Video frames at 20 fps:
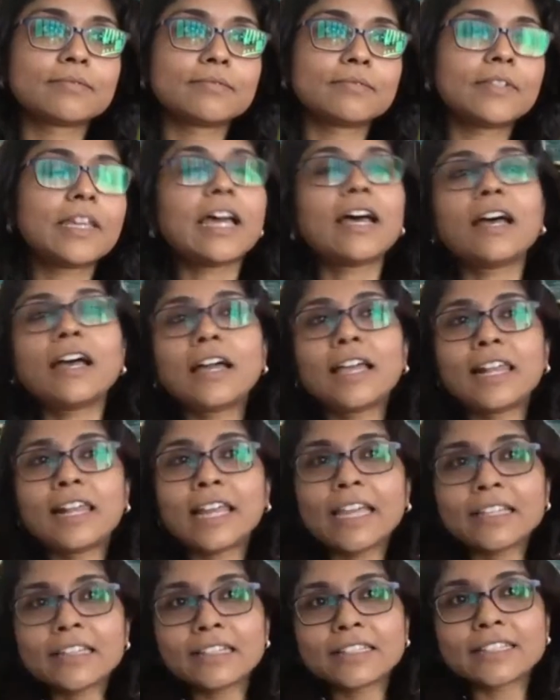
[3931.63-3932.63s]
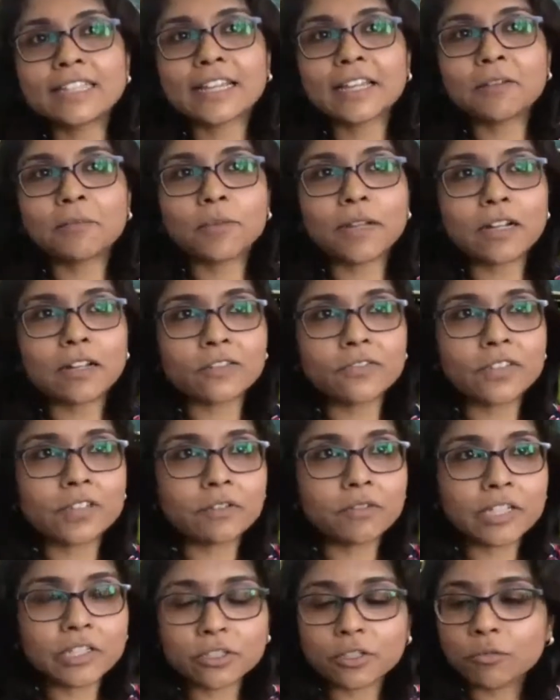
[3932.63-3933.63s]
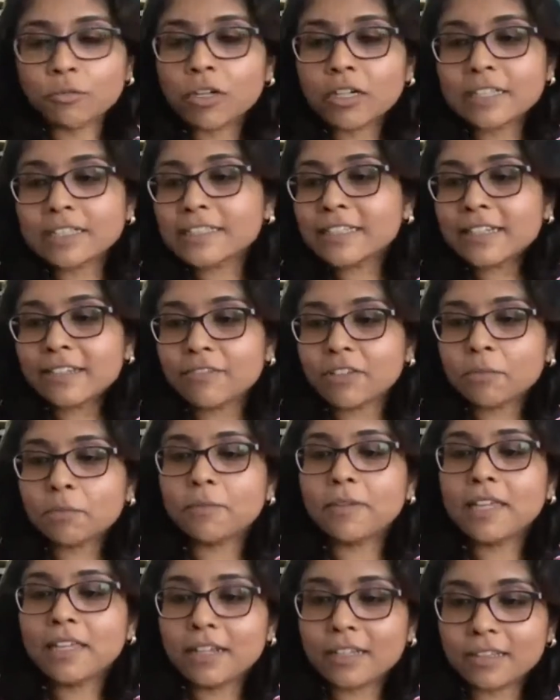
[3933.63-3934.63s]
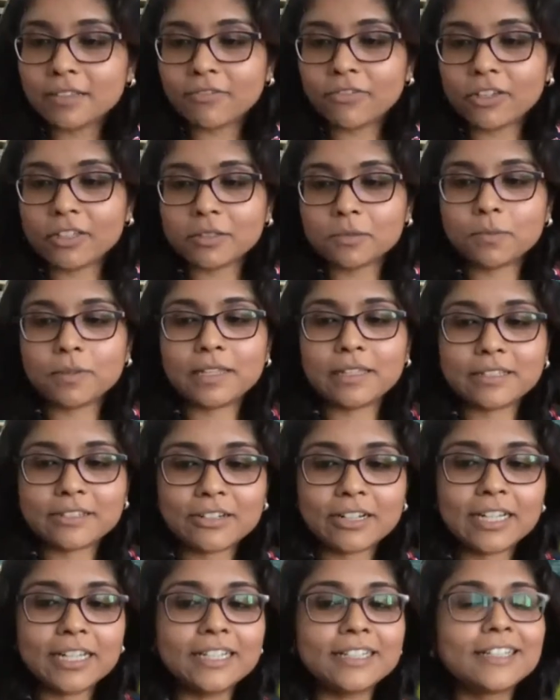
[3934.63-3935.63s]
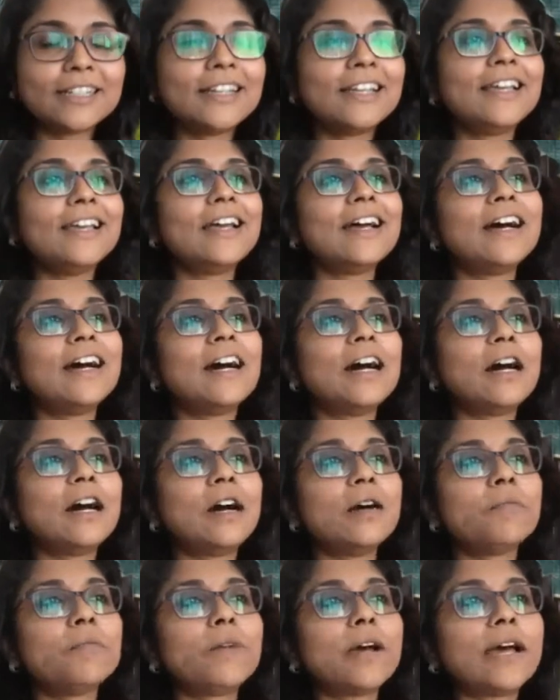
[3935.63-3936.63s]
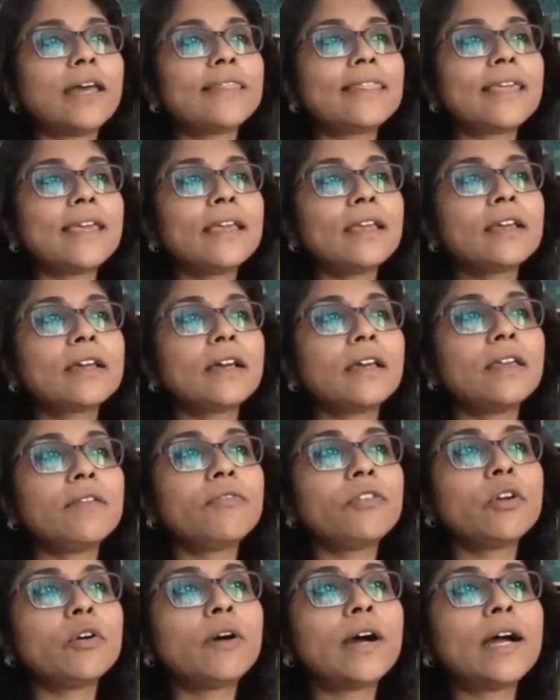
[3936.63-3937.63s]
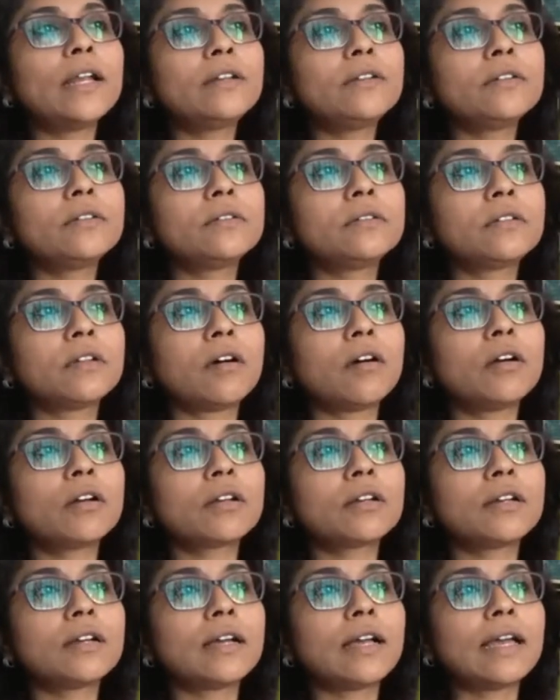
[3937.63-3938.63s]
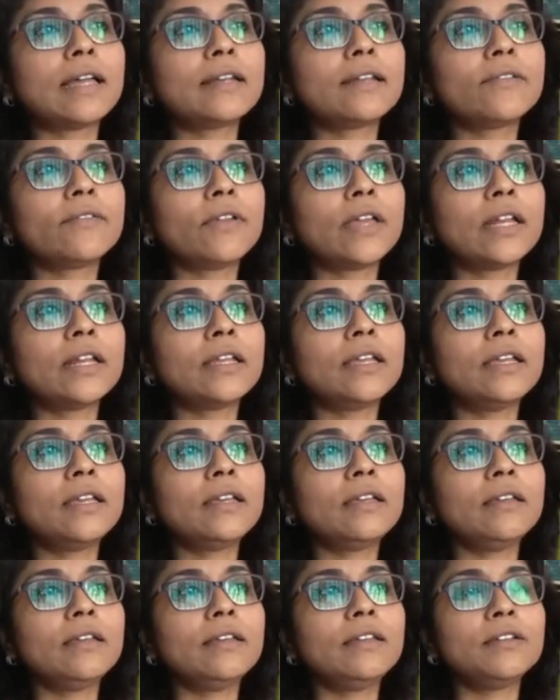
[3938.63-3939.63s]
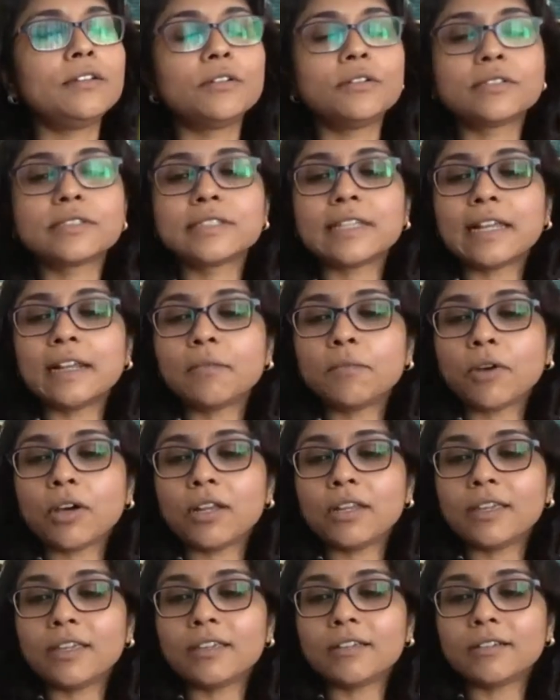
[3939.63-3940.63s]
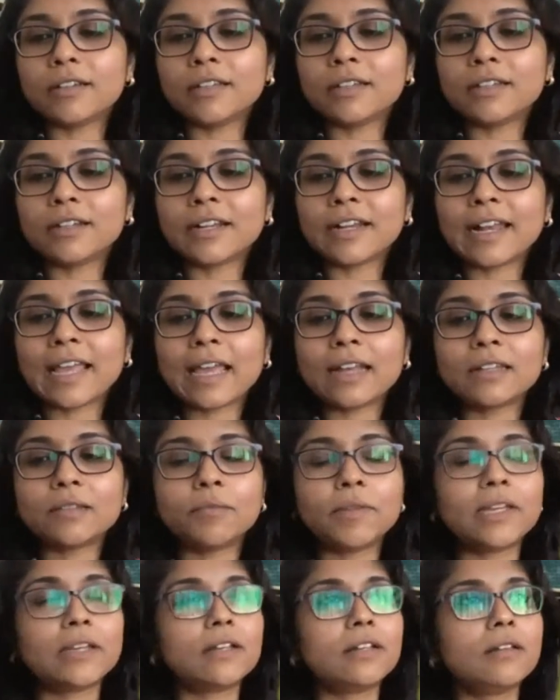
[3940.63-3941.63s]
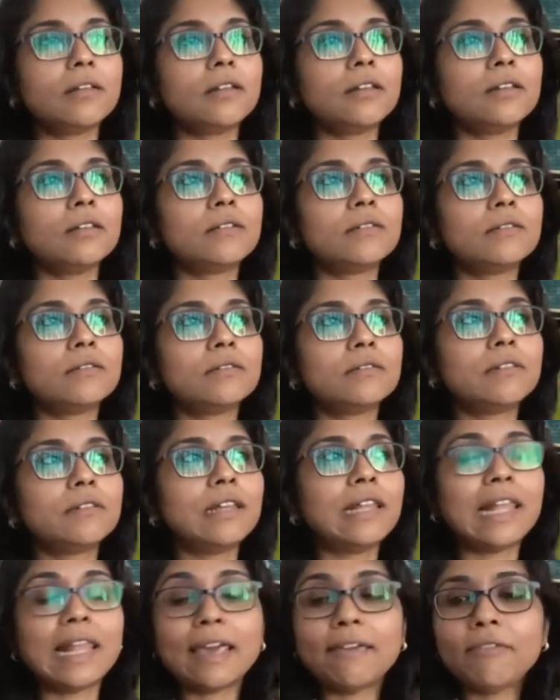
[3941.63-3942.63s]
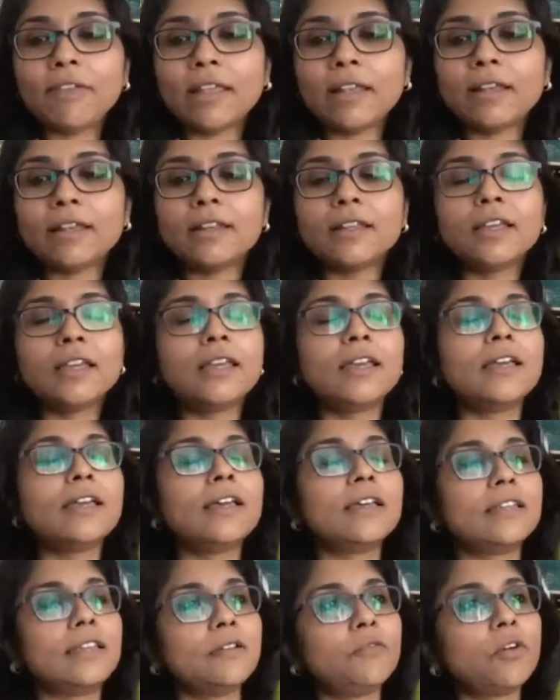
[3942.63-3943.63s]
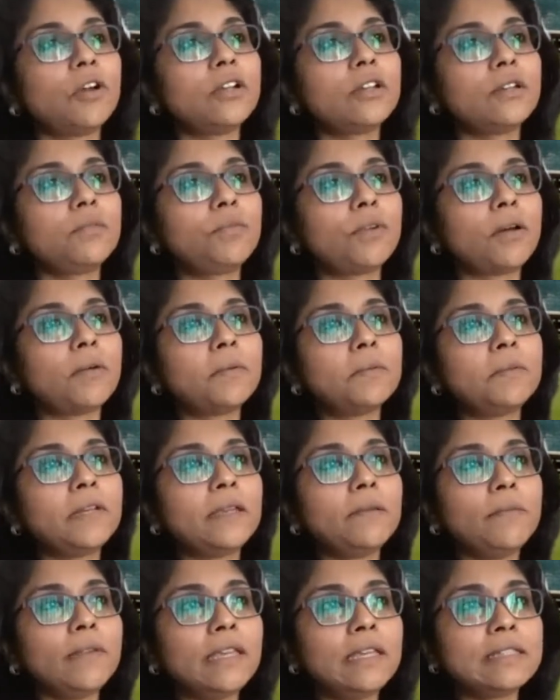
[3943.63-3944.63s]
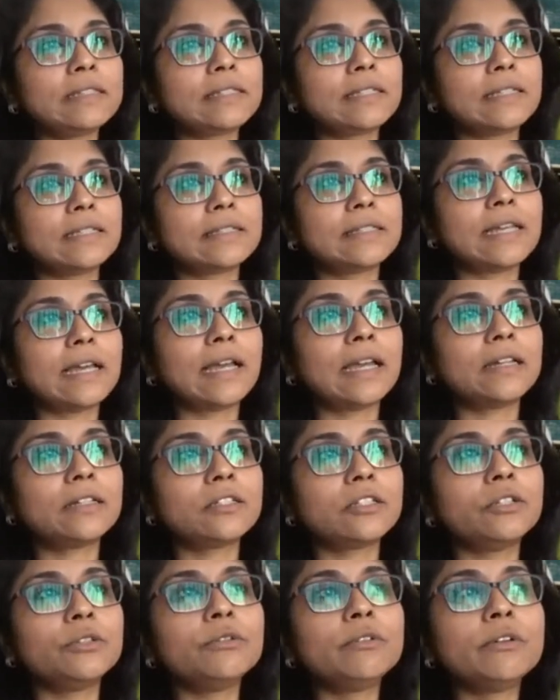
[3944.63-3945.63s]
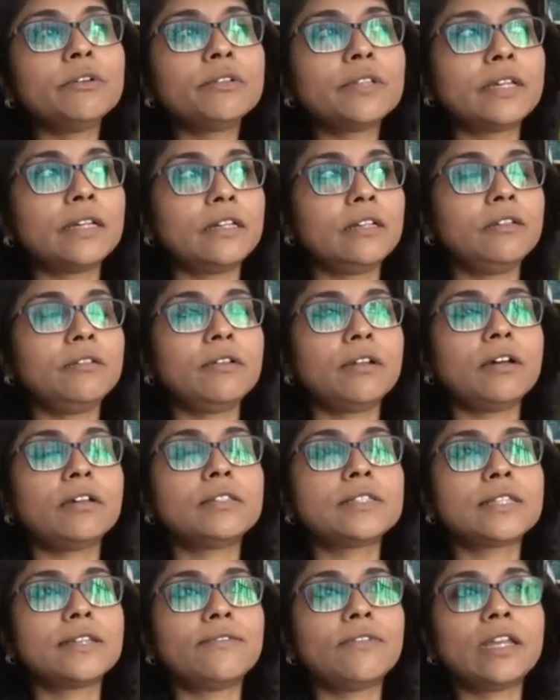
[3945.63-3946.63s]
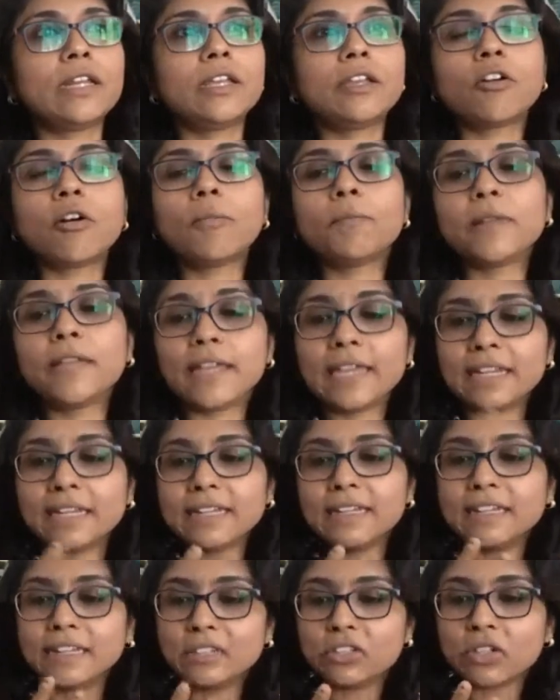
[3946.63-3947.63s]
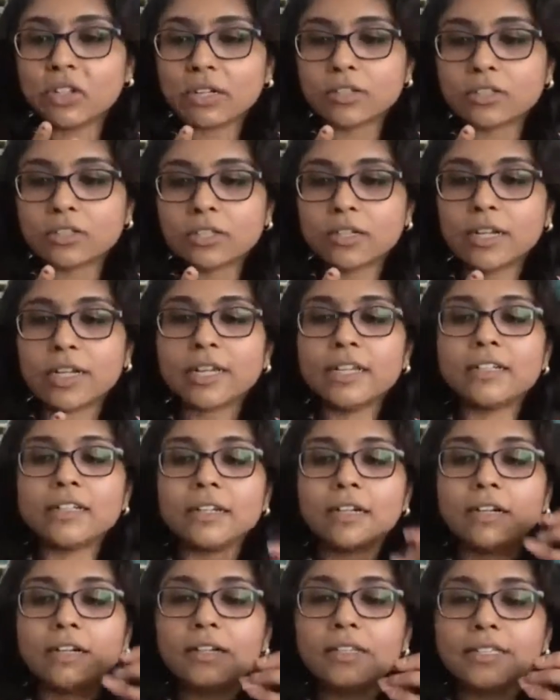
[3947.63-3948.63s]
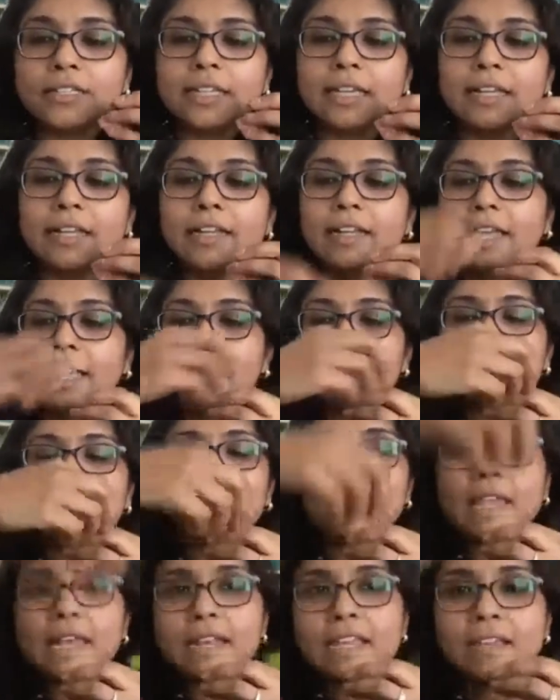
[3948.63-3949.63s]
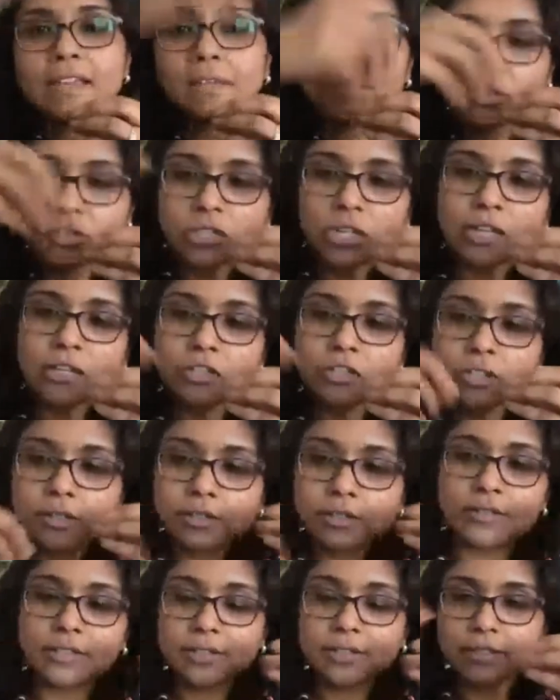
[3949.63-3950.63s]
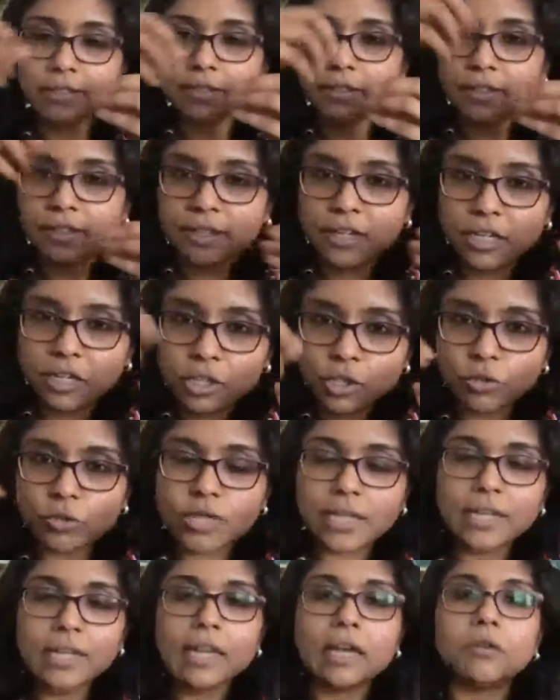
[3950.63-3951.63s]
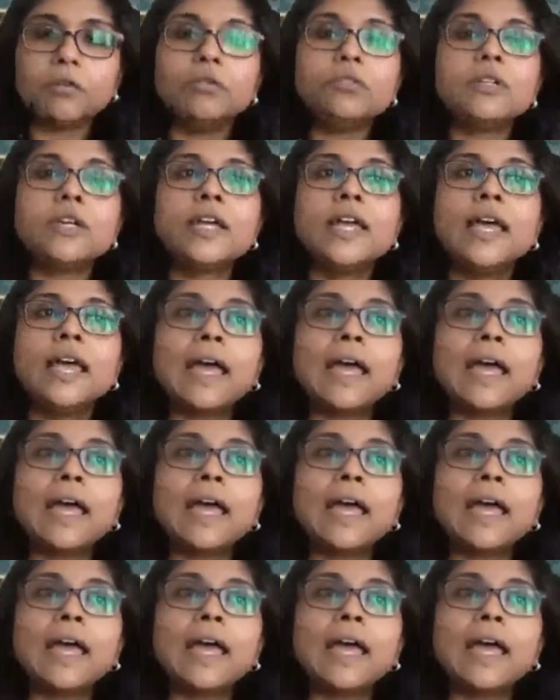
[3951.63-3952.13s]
Yeah, I like the second part of the question. What does it even mean in the first place, right? Um, I think if you are to talk at a very, you know, cell molecular anatomical level, then what it probably means is that you know that neurons are very complicated in structure, right? A cell has many projections shooting out